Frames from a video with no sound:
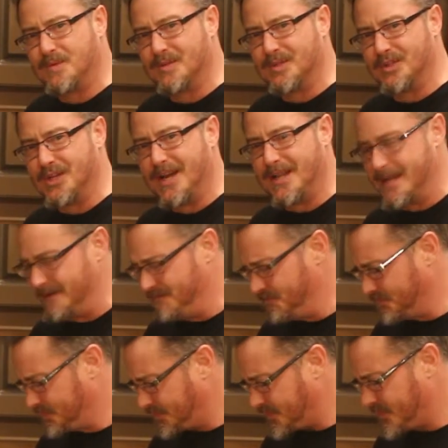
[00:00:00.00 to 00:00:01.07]
jelly.
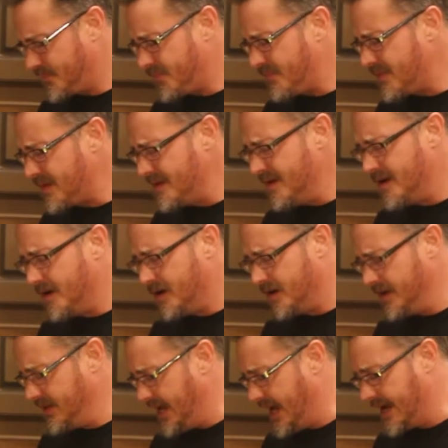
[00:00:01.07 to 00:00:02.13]
Oh,
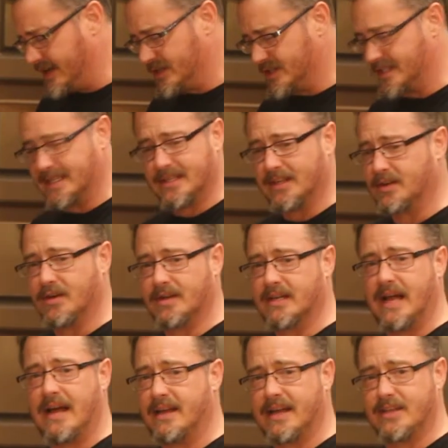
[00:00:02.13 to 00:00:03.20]
I could just eat the cooked.
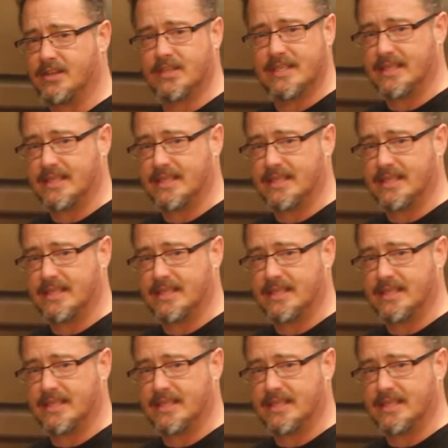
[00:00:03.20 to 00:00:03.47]
I could just